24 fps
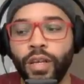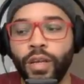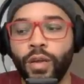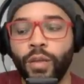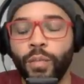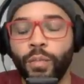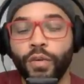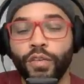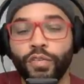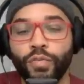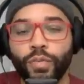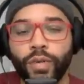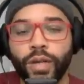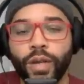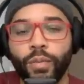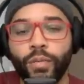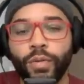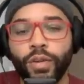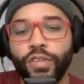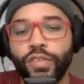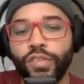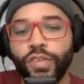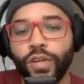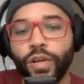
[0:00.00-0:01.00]
was when I
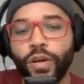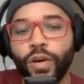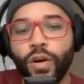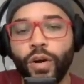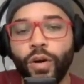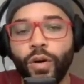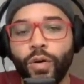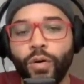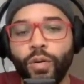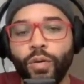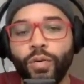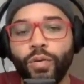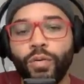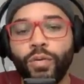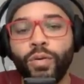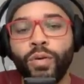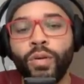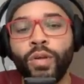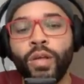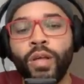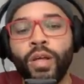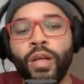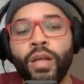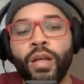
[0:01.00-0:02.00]
went to the hole.
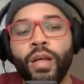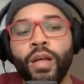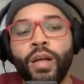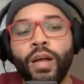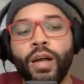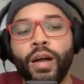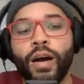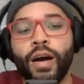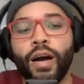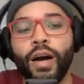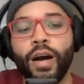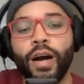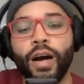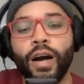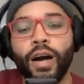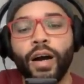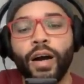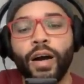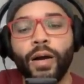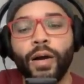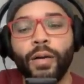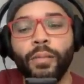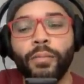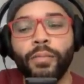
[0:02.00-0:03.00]

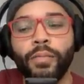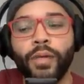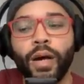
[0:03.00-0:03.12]
Um,